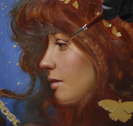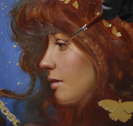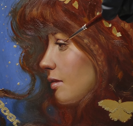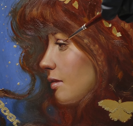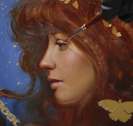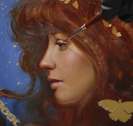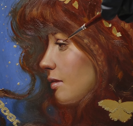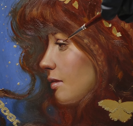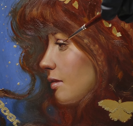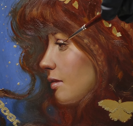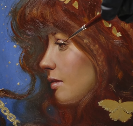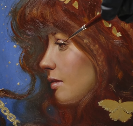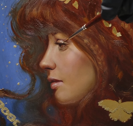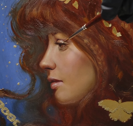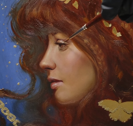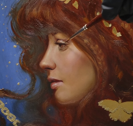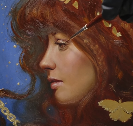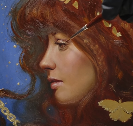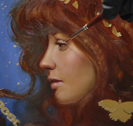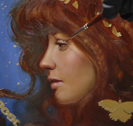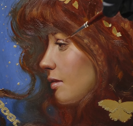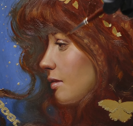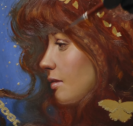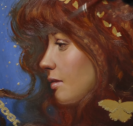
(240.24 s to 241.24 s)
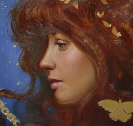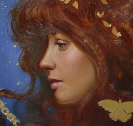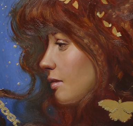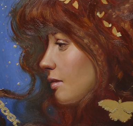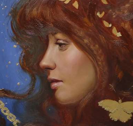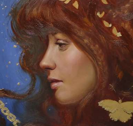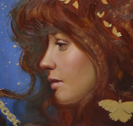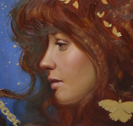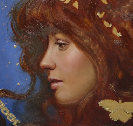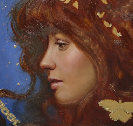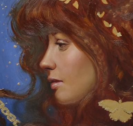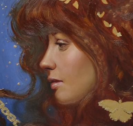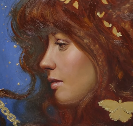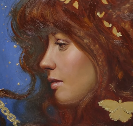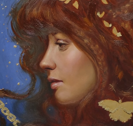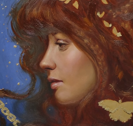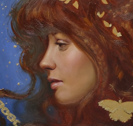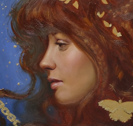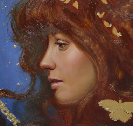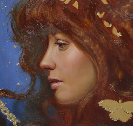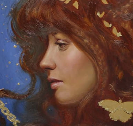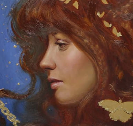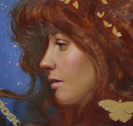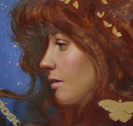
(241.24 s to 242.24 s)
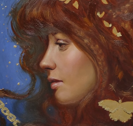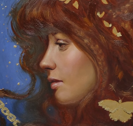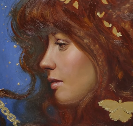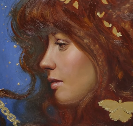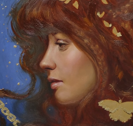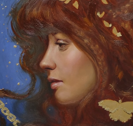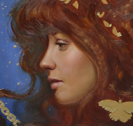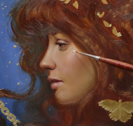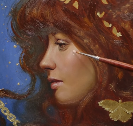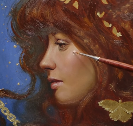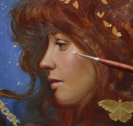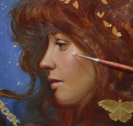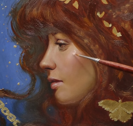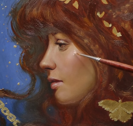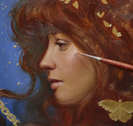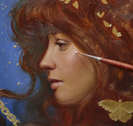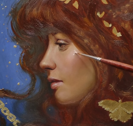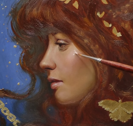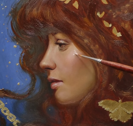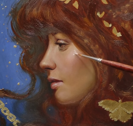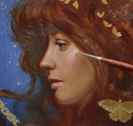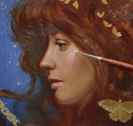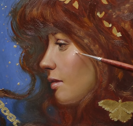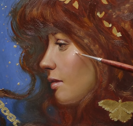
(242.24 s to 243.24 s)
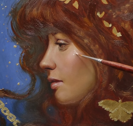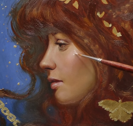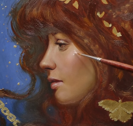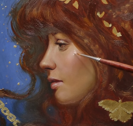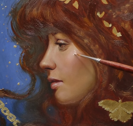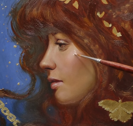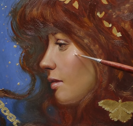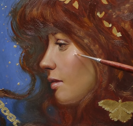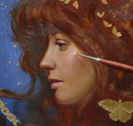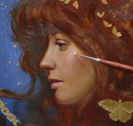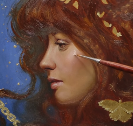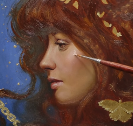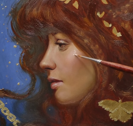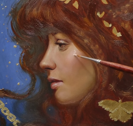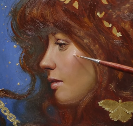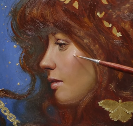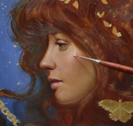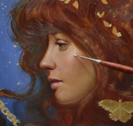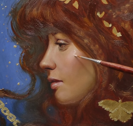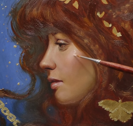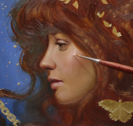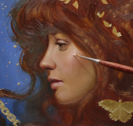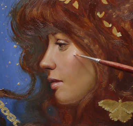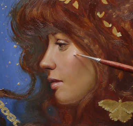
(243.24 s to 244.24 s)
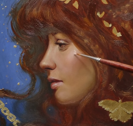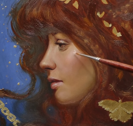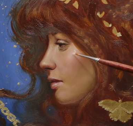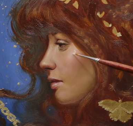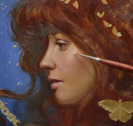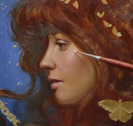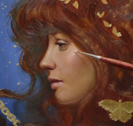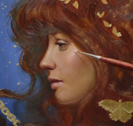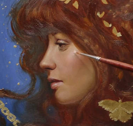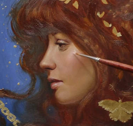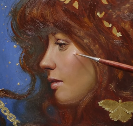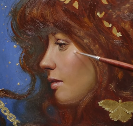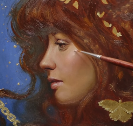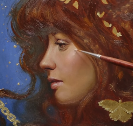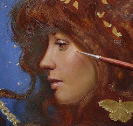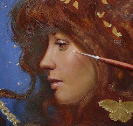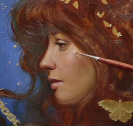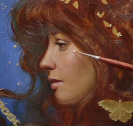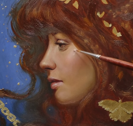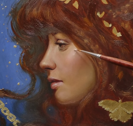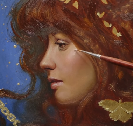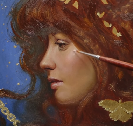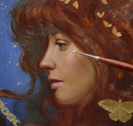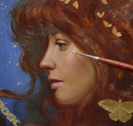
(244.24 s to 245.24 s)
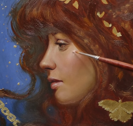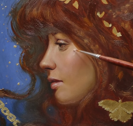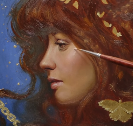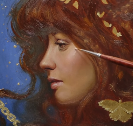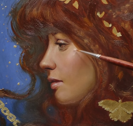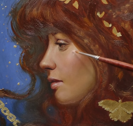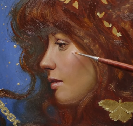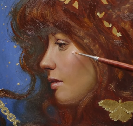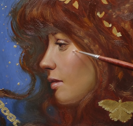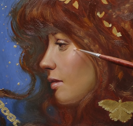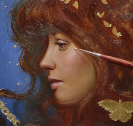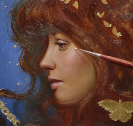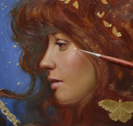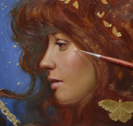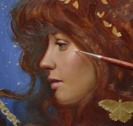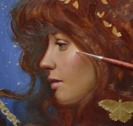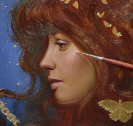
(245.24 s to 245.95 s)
Nobody speaks.